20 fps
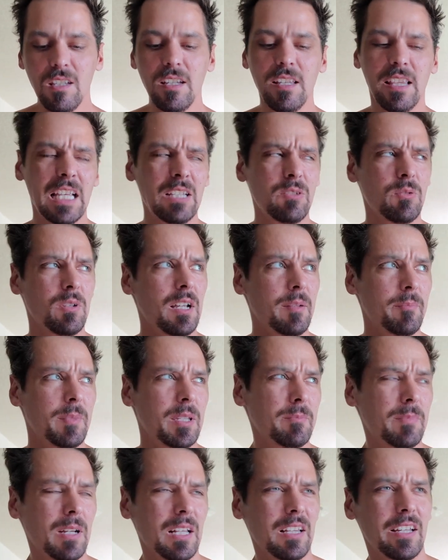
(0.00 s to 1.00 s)
And that's what I
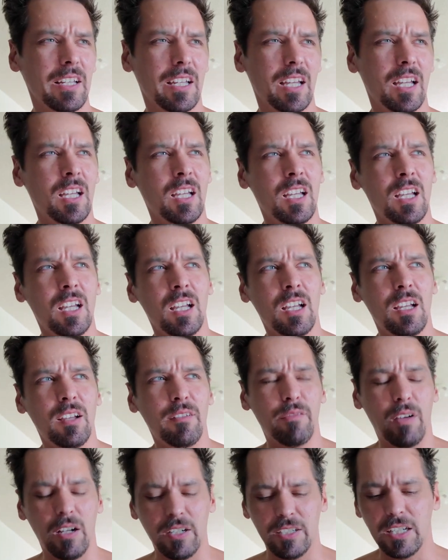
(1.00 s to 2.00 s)
mean by like
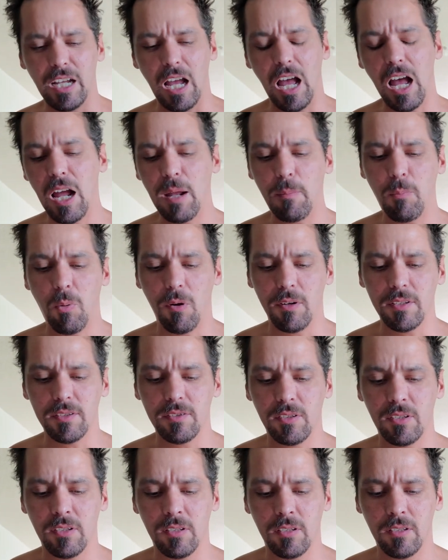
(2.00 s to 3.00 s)
finding high
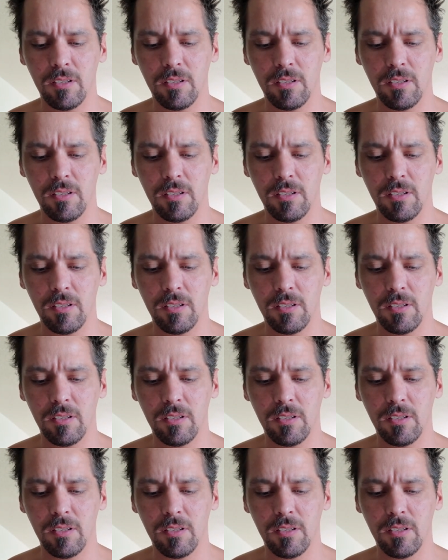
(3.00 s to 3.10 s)
points.